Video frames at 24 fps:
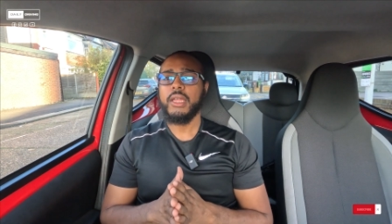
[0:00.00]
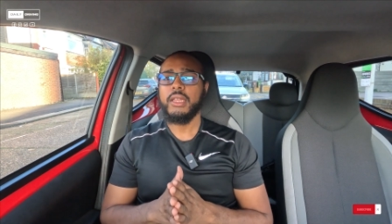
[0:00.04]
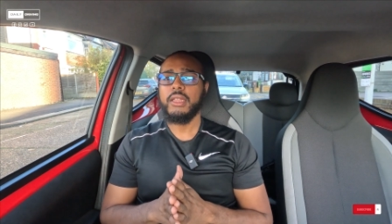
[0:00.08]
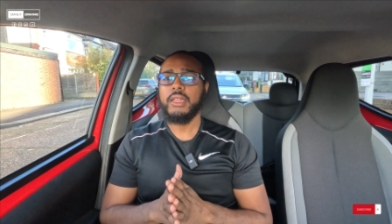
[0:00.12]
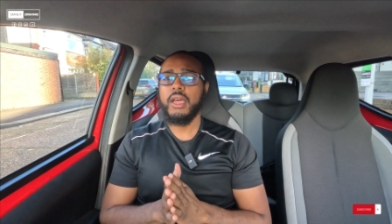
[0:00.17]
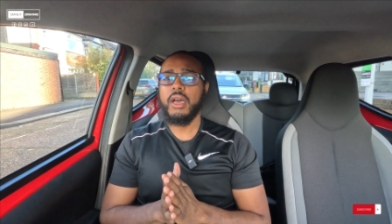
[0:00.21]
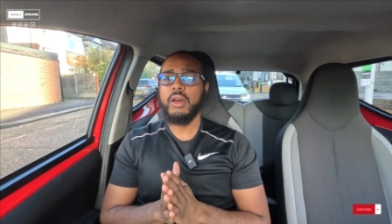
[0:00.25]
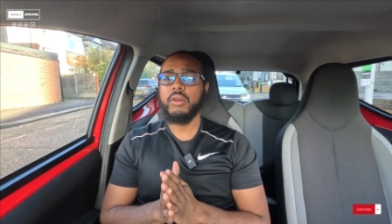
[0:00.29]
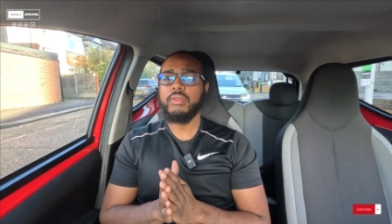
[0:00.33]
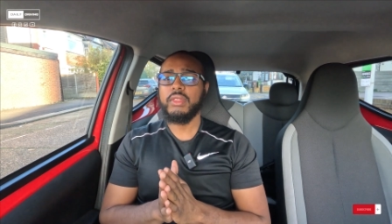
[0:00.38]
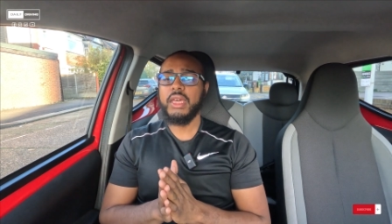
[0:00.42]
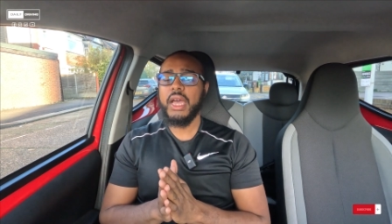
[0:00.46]

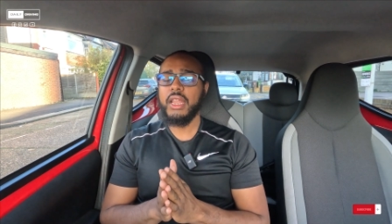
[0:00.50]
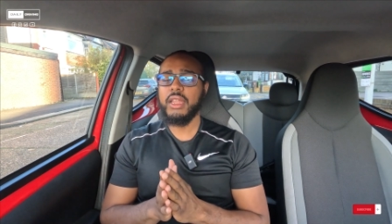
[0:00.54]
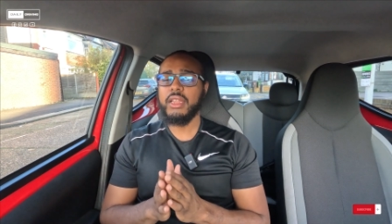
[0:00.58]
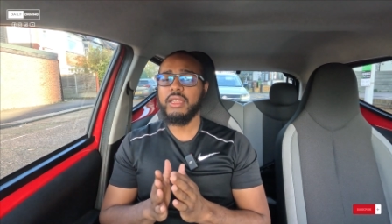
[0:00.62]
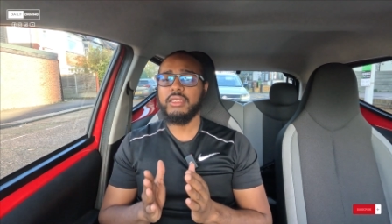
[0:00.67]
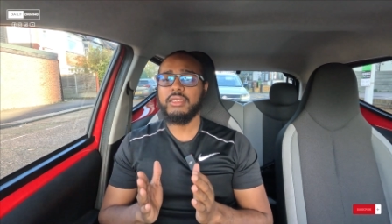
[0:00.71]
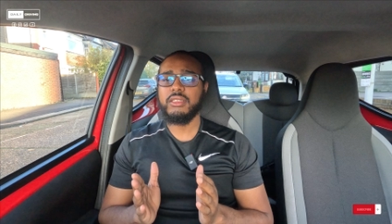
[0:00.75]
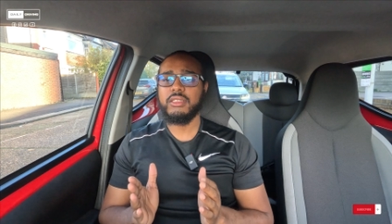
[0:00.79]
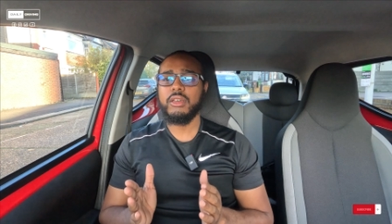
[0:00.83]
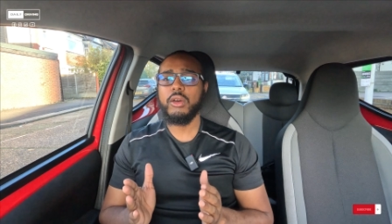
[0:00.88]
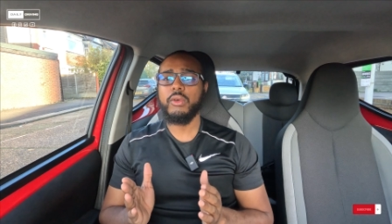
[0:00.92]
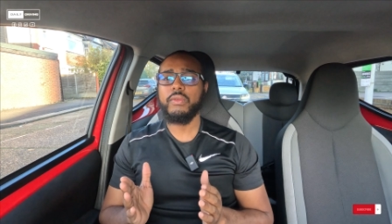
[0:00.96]
Now that
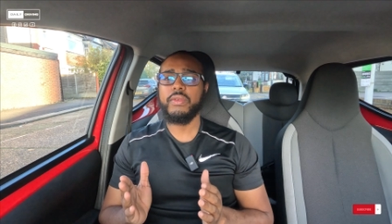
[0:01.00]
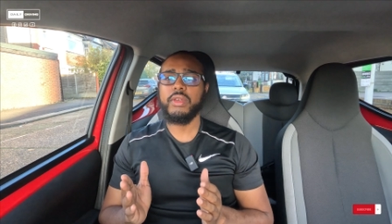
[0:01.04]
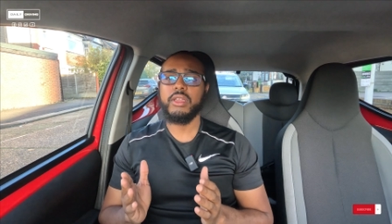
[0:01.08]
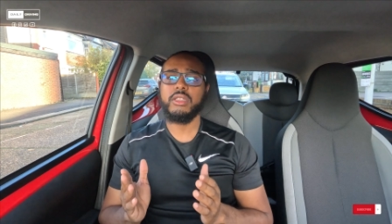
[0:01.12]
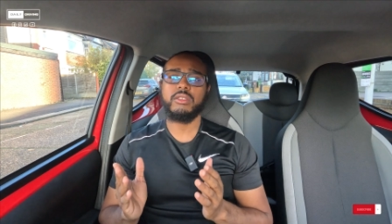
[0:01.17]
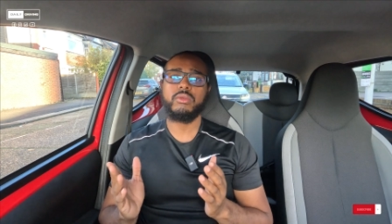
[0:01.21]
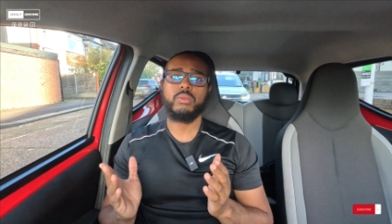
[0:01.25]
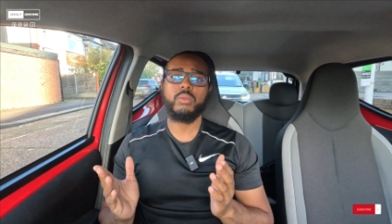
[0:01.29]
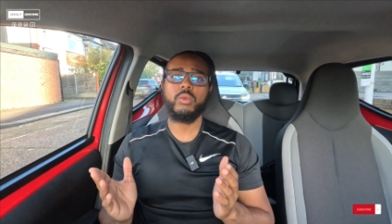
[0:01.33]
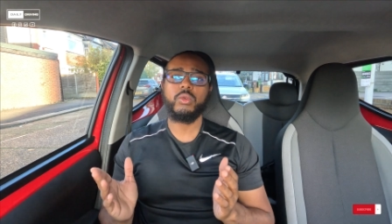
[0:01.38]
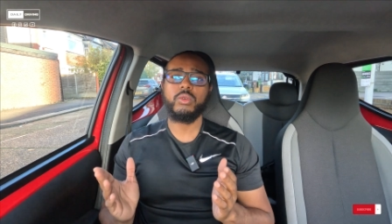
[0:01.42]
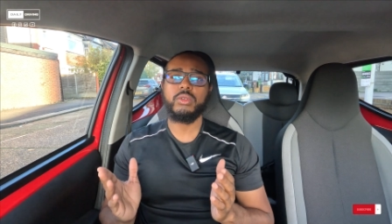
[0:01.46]
itself,
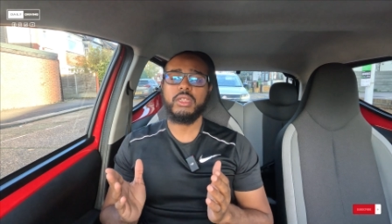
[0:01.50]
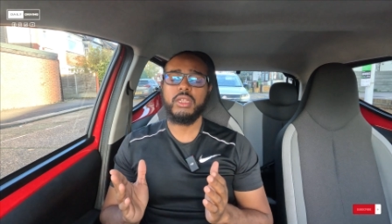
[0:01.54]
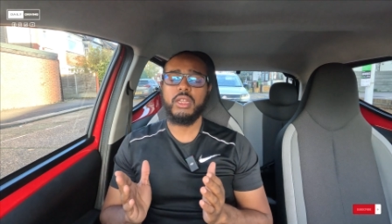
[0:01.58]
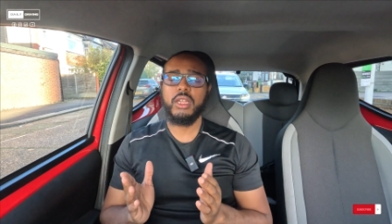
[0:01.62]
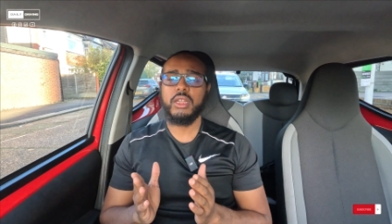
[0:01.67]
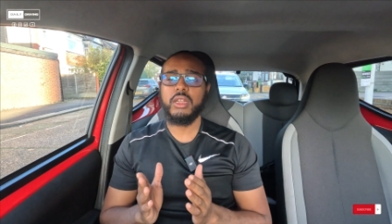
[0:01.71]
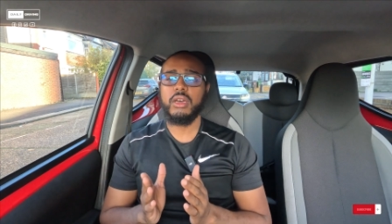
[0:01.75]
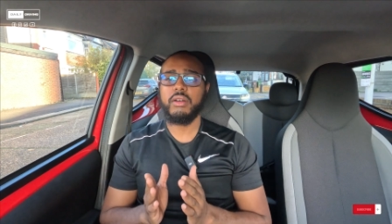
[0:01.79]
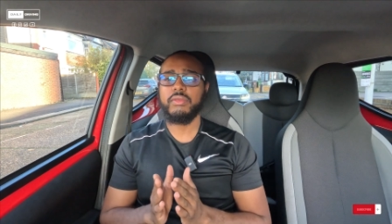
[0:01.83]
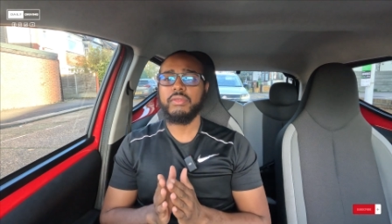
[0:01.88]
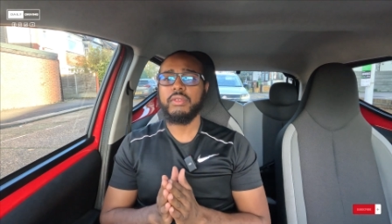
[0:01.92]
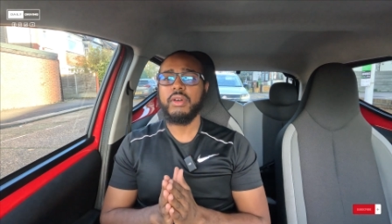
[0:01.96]
it's more than
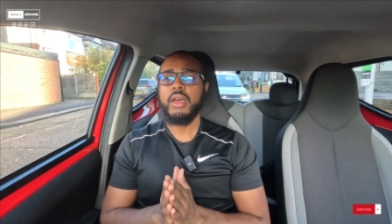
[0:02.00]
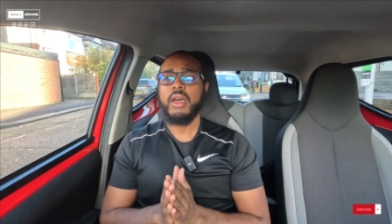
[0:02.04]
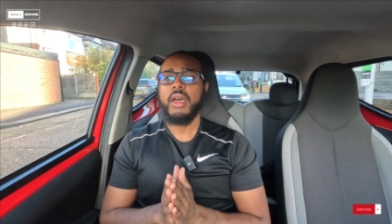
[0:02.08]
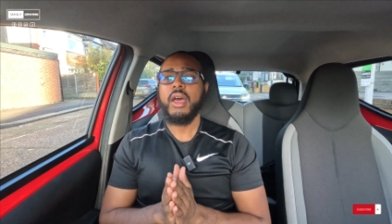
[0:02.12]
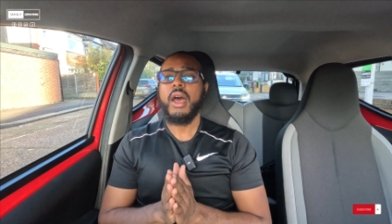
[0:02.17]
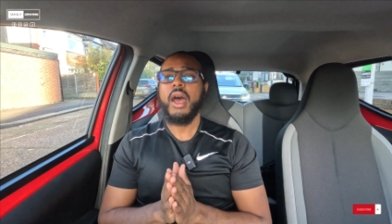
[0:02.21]
enough.